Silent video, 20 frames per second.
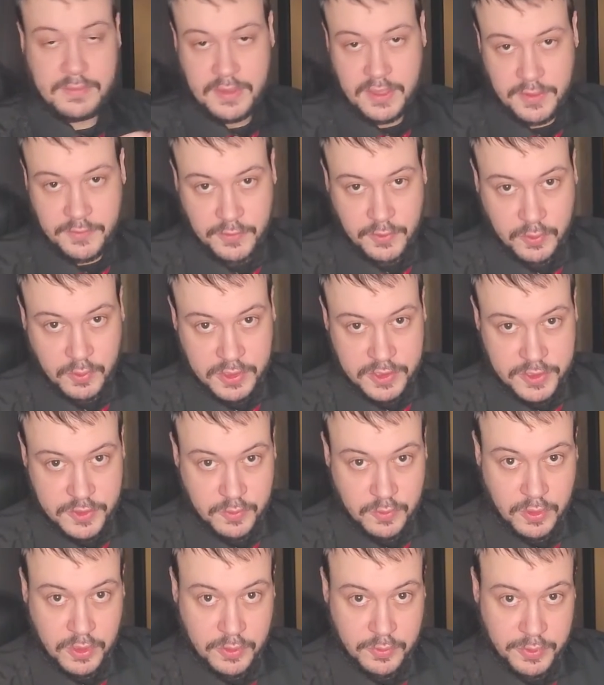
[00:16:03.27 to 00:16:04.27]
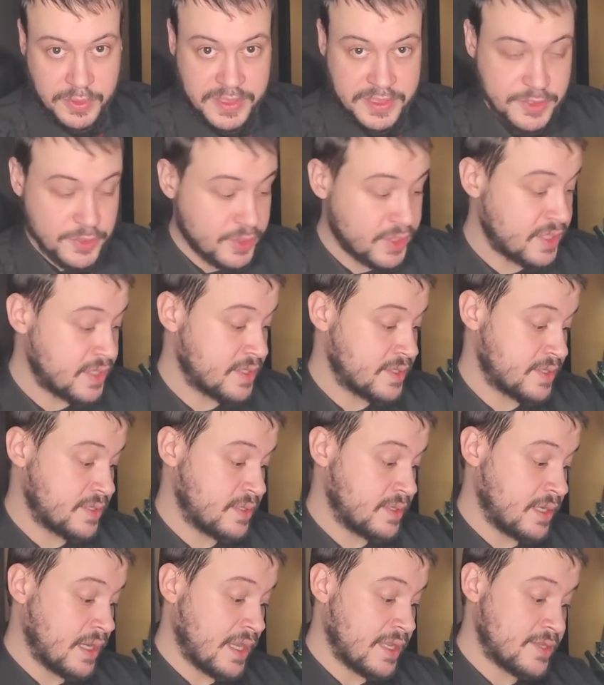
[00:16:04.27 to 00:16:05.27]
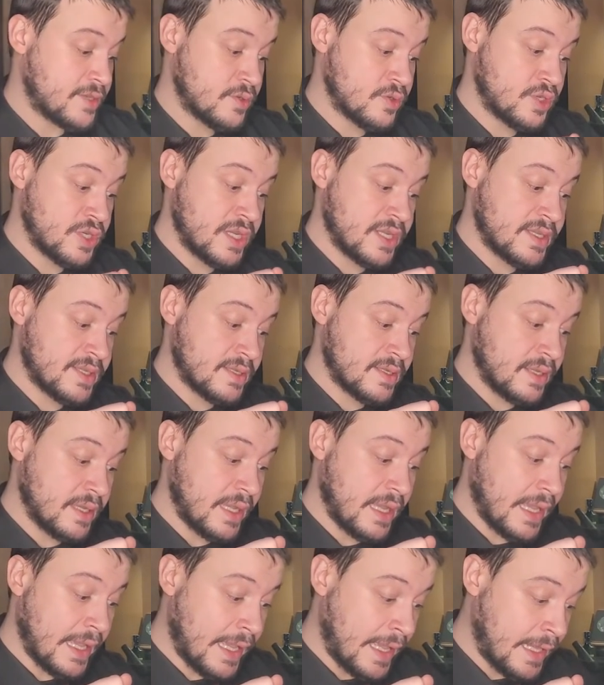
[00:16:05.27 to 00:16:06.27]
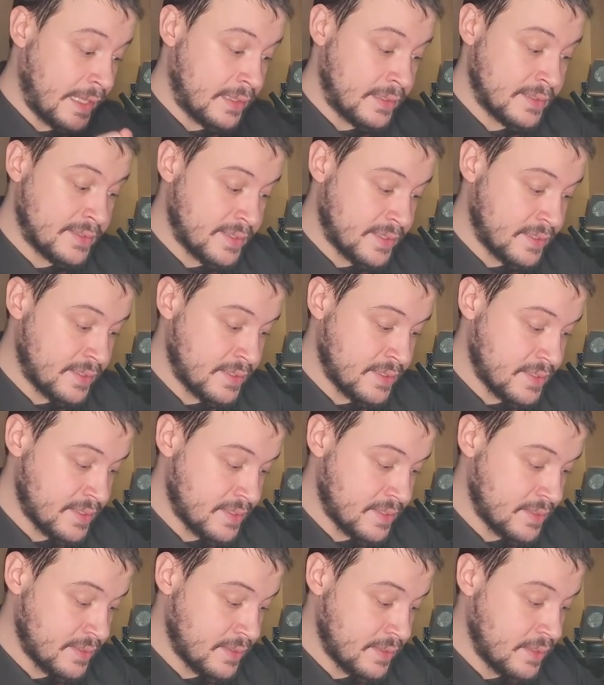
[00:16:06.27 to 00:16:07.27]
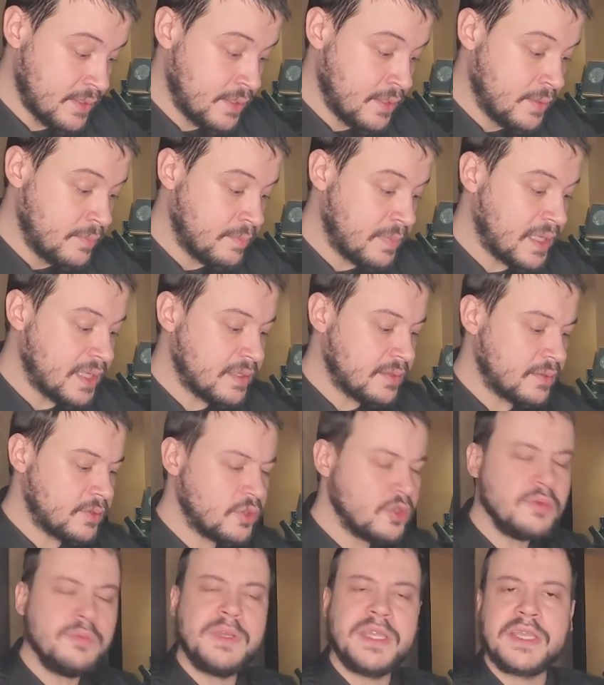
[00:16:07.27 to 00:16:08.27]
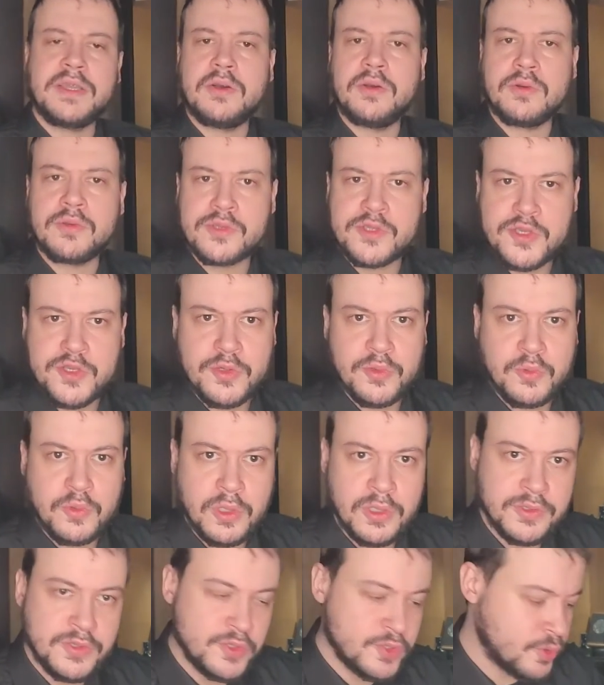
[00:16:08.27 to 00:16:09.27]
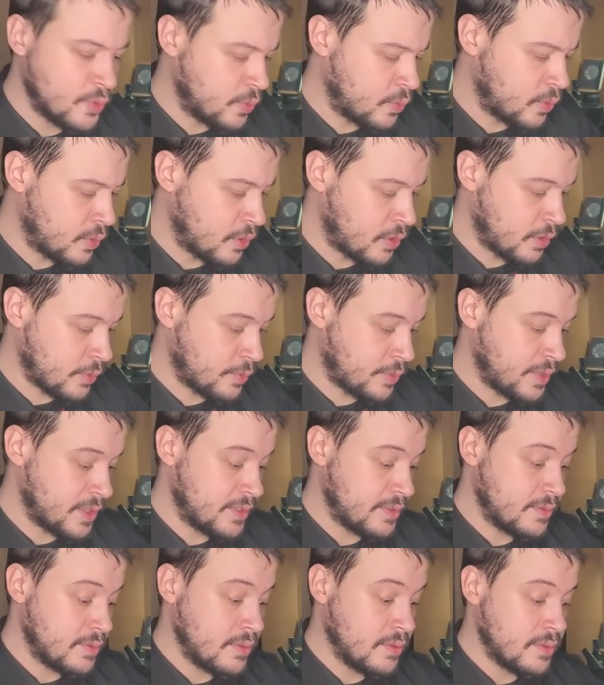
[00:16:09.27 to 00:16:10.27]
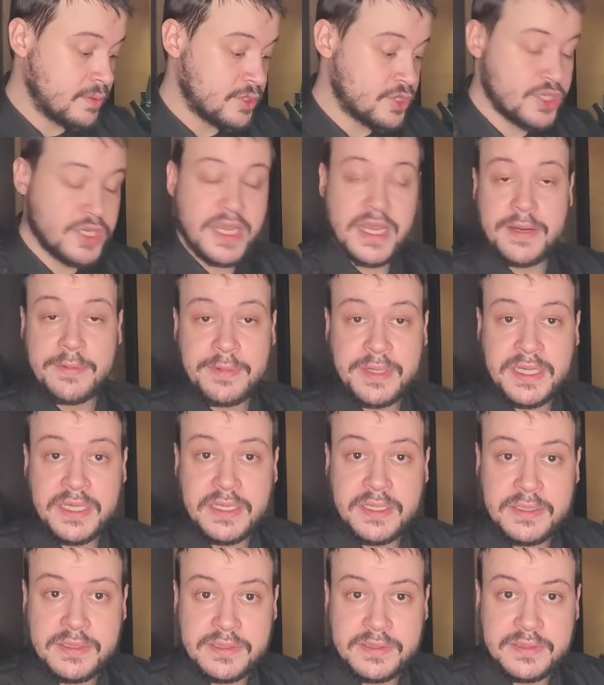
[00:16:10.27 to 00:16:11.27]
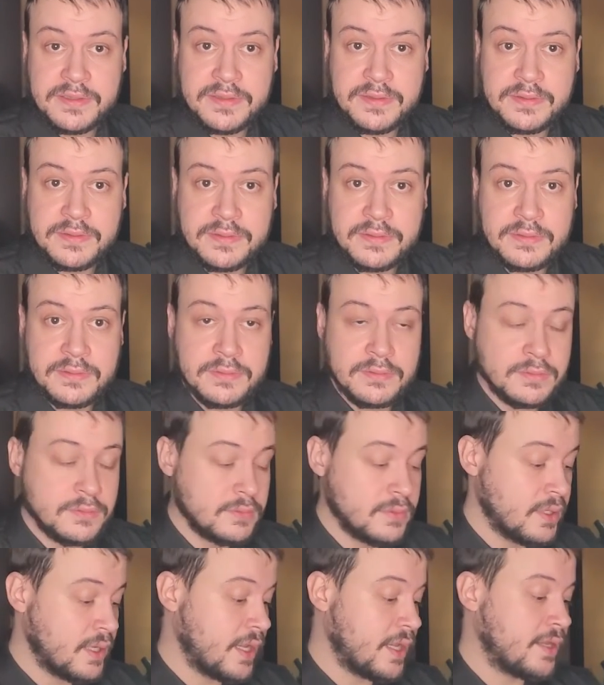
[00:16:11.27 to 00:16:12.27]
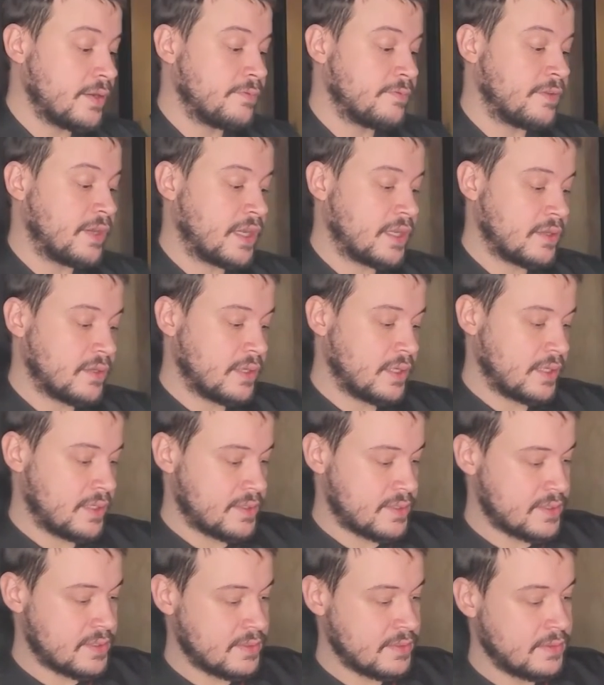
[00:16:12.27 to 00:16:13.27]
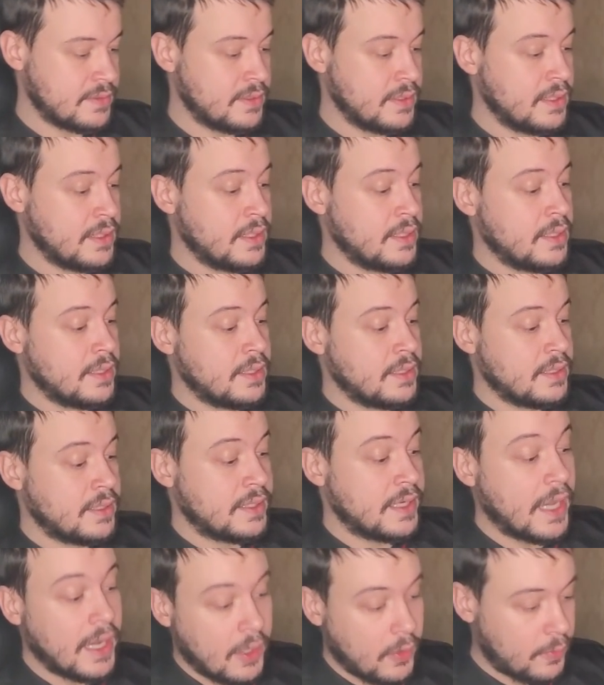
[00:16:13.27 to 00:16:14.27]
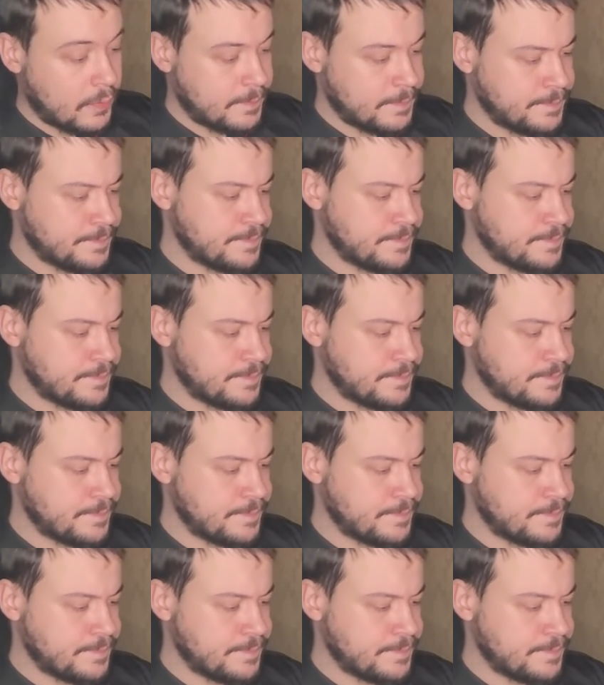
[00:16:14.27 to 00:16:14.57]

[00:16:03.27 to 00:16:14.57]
If you want to work with trees, I suggest elders, but you may also want to work with cherries and violets. Now,